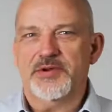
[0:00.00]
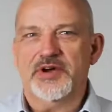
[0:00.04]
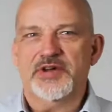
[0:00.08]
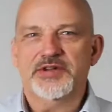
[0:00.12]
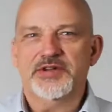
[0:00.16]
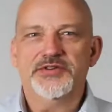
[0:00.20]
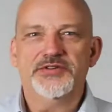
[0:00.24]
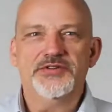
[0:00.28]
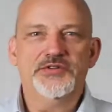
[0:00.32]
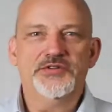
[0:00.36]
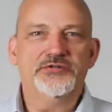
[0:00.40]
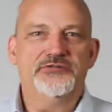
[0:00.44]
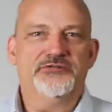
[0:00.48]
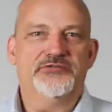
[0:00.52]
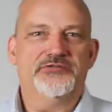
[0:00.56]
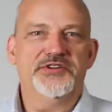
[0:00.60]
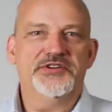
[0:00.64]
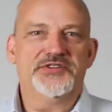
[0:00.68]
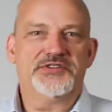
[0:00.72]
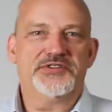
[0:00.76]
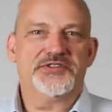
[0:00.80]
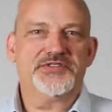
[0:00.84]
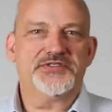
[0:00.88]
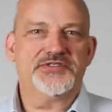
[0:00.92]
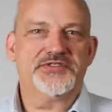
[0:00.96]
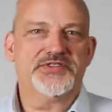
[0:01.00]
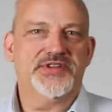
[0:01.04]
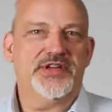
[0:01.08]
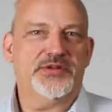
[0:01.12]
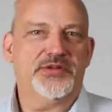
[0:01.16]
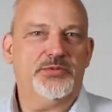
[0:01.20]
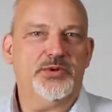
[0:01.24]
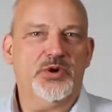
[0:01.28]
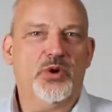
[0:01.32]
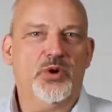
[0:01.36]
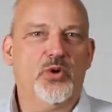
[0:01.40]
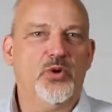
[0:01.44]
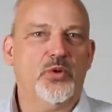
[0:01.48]
other new features that
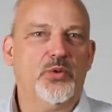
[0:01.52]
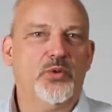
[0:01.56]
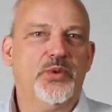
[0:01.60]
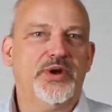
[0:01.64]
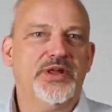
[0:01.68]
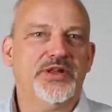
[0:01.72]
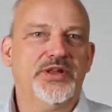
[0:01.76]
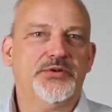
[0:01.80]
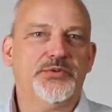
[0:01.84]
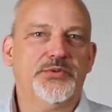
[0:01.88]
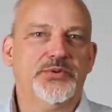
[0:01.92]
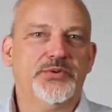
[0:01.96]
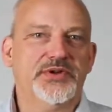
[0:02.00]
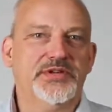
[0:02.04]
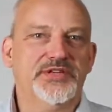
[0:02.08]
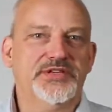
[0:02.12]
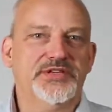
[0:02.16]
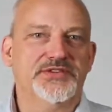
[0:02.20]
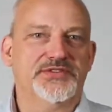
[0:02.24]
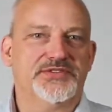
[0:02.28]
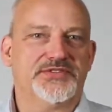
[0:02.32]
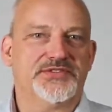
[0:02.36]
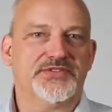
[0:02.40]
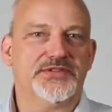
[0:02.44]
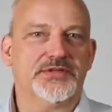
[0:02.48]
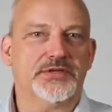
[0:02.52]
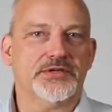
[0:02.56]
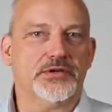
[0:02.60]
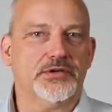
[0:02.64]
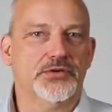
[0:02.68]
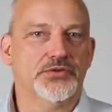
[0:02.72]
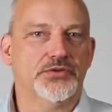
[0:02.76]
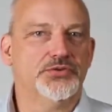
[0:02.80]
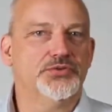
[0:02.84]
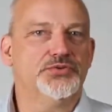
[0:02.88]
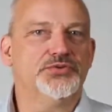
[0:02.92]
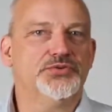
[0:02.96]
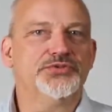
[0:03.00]
we already released
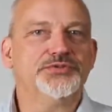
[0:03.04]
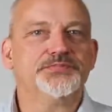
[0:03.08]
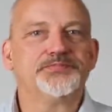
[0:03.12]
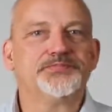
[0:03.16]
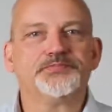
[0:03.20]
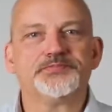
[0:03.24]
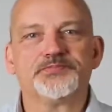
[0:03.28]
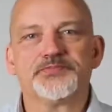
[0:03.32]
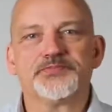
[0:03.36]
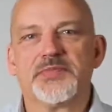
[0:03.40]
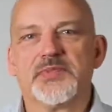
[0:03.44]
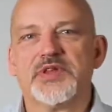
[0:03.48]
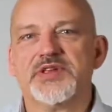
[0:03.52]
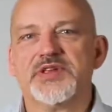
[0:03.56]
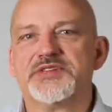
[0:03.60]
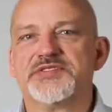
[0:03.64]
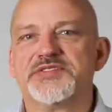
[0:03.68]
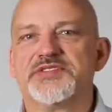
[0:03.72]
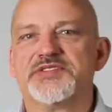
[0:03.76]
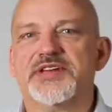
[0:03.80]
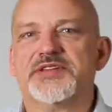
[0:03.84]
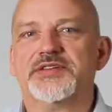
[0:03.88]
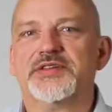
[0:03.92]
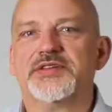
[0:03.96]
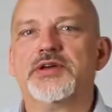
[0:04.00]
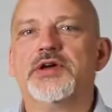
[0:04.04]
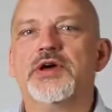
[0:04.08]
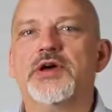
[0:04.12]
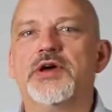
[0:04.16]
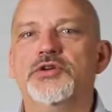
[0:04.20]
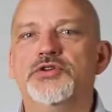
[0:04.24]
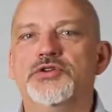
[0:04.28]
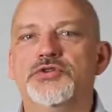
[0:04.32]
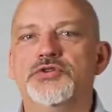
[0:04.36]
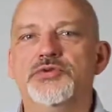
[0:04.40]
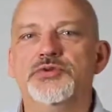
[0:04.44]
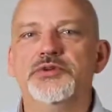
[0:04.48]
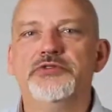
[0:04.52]
include set
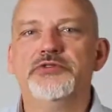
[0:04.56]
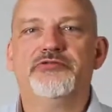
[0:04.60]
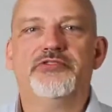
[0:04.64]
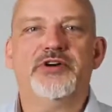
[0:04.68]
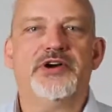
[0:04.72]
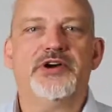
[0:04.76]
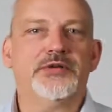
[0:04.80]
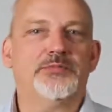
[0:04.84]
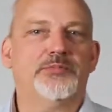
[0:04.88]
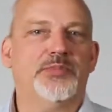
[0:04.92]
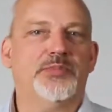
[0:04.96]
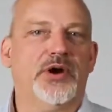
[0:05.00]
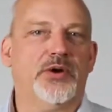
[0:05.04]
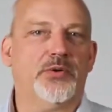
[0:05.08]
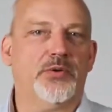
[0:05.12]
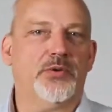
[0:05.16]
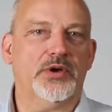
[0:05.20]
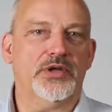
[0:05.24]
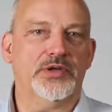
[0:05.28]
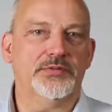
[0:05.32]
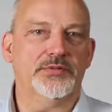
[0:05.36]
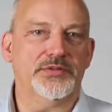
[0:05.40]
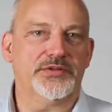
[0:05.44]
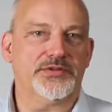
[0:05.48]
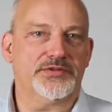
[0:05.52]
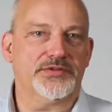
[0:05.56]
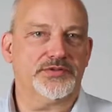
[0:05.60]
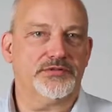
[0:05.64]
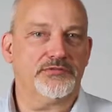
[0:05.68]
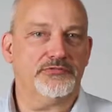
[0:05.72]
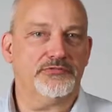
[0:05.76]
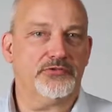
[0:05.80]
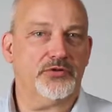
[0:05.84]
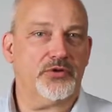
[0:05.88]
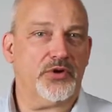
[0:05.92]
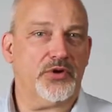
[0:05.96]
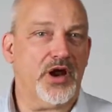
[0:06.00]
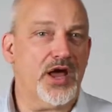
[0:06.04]
unified power limit
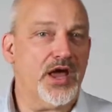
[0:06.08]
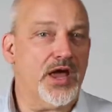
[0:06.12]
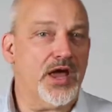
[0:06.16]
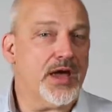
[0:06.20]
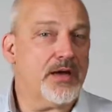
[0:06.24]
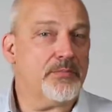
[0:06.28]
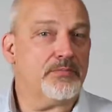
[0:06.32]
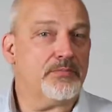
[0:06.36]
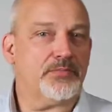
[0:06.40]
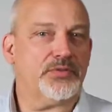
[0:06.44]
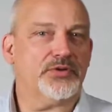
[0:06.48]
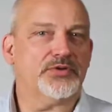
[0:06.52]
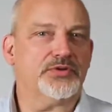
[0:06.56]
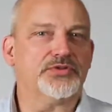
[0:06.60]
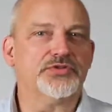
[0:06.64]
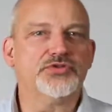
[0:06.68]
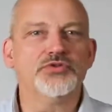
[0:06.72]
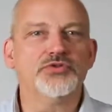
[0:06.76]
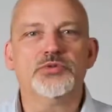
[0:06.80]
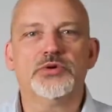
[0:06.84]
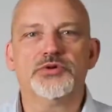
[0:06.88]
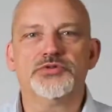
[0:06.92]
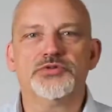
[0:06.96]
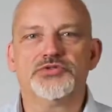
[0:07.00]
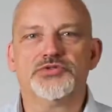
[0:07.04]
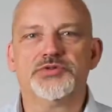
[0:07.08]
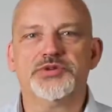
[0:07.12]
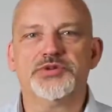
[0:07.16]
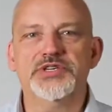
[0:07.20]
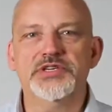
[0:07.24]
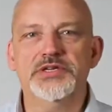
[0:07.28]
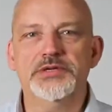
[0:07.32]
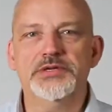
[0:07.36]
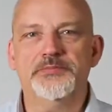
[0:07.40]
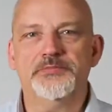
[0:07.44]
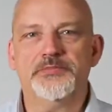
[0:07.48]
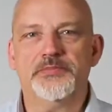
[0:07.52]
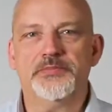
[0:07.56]
for AMP
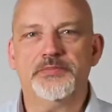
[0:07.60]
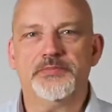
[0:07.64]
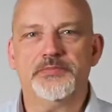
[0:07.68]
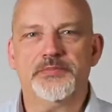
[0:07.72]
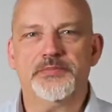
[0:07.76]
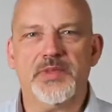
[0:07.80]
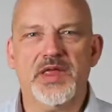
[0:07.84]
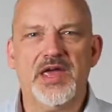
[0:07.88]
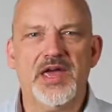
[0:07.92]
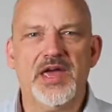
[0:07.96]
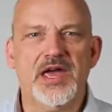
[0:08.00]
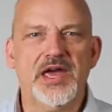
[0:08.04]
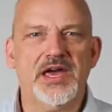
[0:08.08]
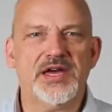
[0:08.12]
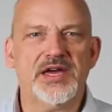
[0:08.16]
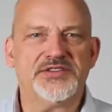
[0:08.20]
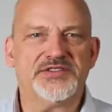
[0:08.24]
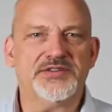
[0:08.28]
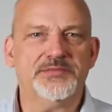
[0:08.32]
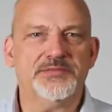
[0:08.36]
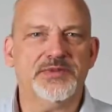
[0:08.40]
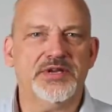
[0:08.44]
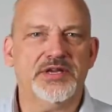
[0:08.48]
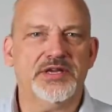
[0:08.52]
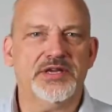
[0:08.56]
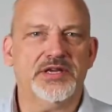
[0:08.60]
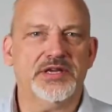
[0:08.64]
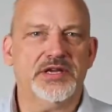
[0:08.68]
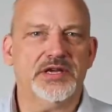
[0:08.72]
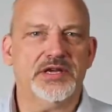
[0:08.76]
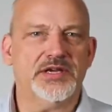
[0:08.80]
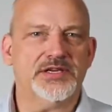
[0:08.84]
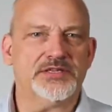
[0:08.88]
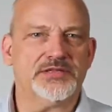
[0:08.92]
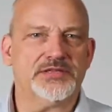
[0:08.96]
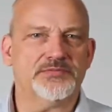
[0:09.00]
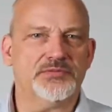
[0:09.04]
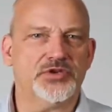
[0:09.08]
203, SMA,
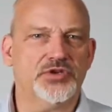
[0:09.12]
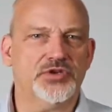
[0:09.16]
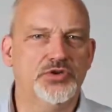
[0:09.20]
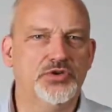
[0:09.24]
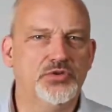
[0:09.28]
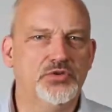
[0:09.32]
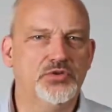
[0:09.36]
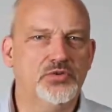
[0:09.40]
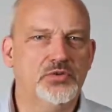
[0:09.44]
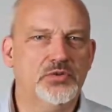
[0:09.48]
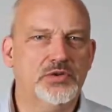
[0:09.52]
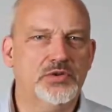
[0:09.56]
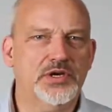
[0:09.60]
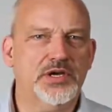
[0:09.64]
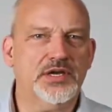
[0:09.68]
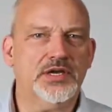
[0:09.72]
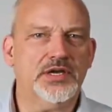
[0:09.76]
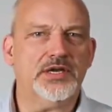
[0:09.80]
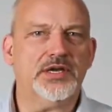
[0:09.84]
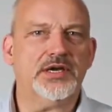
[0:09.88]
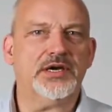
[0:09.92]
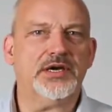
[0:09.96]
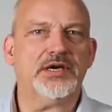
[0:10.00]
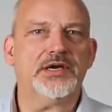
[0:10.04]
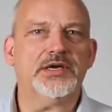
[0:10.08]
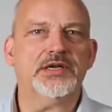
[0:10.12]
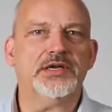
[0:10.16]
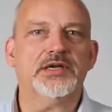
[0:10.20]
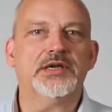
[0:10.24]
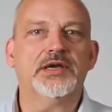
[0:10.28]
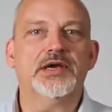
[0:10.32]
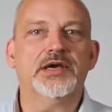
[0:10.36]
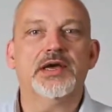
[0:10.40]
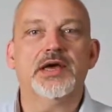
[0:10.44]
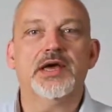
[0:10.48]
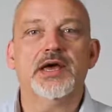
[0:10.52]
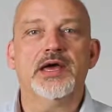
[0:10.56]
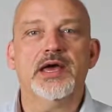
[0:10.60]
SMQ, ANI,
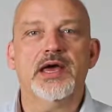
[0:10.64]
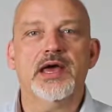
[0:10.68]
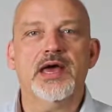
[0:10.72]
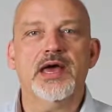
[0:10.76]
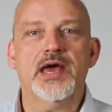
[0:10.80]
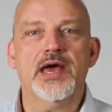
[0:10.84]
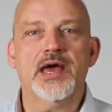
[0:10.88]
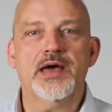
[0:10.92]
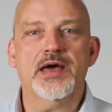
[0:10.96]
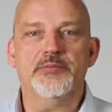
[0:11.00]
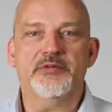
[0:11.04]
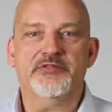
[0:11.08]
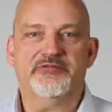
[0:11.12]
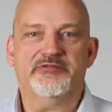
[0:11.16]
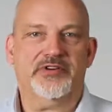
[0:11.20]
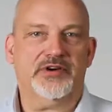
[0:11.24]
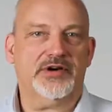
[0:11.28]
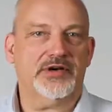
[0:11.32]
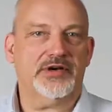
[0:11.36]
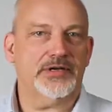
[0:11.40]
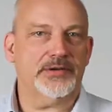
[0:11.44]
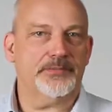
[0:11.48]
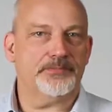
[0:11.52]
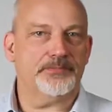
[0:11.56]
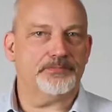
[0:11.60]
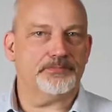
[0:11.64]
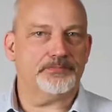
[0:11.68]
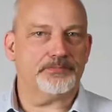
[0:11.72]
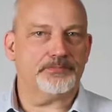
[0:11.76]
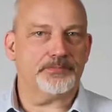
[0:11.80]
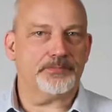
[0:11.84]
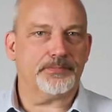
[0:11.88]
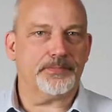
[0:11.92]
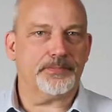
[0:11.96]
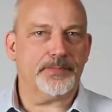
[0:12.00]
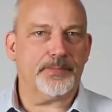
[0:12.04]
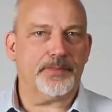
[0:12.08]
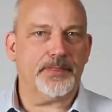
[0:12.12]
MFI.
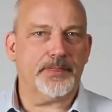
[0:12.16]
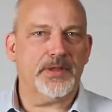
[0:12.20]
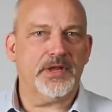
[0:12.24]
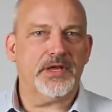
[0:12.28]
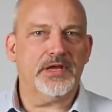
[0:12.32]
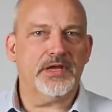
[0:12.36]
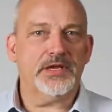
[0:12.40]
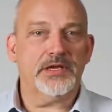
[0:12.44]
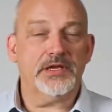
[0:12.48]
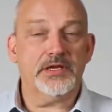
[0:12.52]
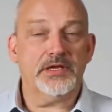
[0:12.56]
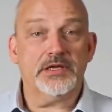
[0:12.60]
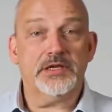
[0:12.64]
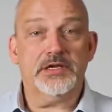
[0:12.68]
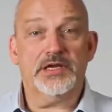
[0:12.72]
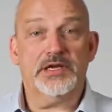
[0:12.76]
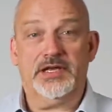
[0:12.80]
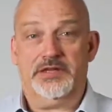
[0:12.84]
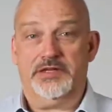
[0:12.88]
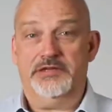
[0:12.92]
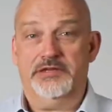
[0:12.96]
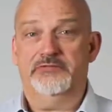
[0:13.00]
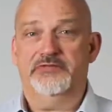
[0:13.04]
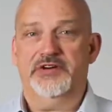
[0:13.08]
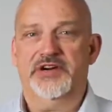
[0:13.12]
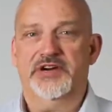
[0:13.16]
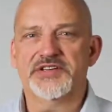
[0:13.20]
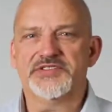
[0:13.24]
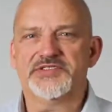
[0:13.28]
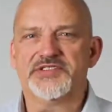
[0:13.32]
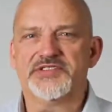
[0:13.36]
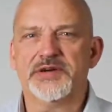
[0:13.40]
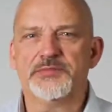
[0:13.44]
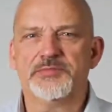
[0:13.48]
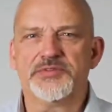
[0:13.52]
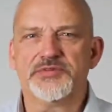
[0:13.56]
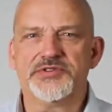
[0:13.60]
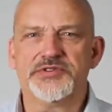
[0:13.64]
Get device
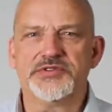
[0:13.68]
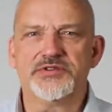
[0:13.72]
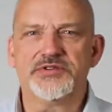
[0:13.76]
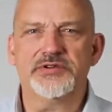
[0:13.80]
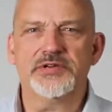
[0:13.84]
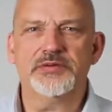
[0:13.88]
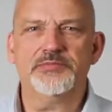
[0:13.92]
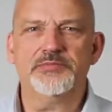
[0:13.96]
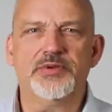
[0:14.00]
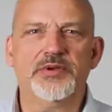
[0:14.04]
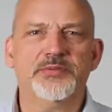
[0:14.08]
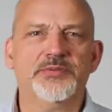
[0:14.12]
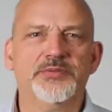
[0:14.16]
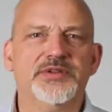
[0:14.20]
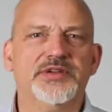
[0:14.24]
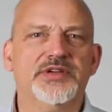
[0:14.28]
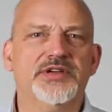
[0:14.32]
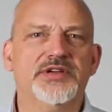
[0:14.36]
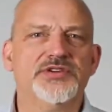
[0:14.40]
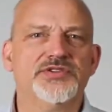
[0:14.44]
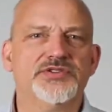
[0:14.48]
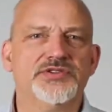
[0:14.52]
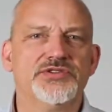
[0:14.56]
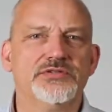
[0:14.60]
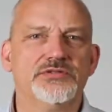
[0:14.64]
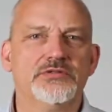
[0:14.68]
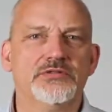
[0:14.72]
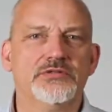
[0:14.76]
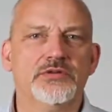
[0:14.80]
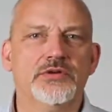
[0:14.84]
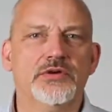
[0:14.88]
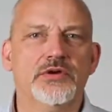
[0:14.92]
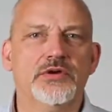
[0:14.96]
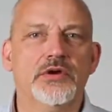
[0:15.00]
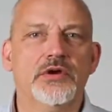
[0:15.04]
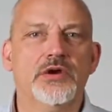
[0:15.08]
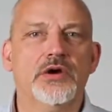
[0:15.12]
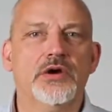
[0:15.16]
temperature implementation
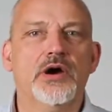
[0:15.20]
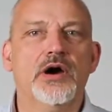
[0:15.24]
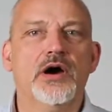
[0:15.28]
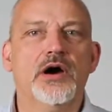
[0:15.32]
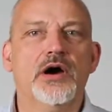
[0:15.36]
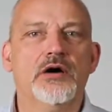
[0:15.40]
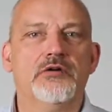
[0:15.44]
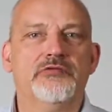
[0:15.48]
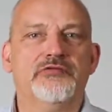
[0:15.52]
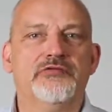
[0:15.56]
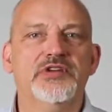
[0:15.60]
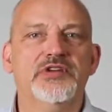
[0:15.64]
of